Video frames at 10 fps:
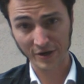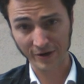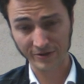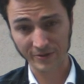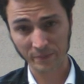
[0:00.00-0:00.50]

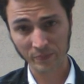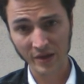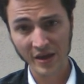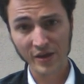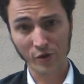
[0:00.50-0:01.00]
years.
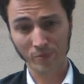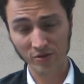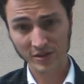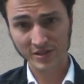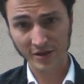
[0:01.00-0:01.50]
Your
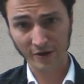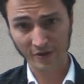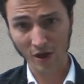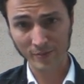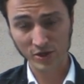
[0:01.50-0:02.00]
police there in
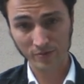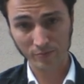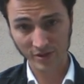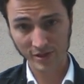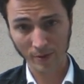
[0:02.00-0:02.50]
Long Beach
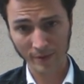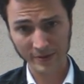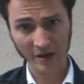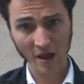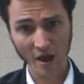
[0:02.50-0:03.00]
Police
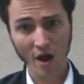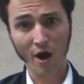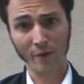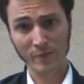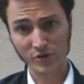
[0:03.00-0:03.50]
Department
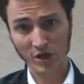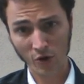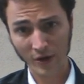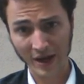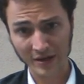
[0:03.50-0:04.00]
are a bunch of
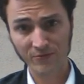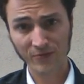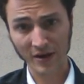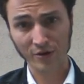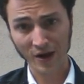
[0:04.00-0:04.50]
coke addict
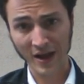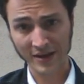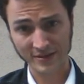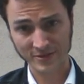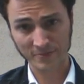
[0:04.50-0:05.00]
fucking
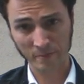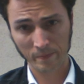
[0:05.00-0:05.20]
crackheads.